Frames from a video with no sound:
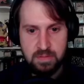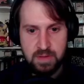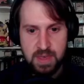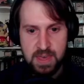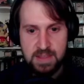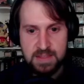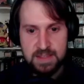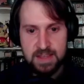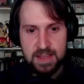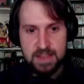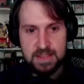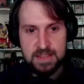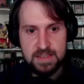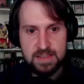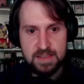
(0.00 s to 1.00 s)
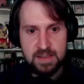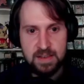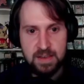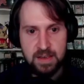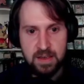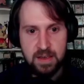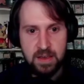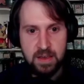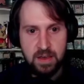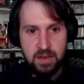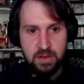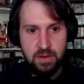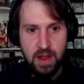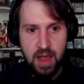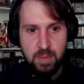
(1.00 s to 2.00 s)
Incense.
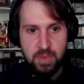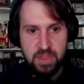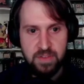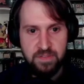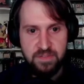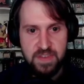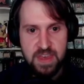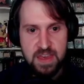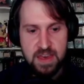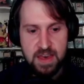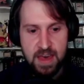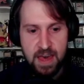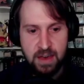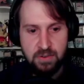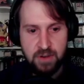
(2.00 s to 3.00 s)
Grab the Vika out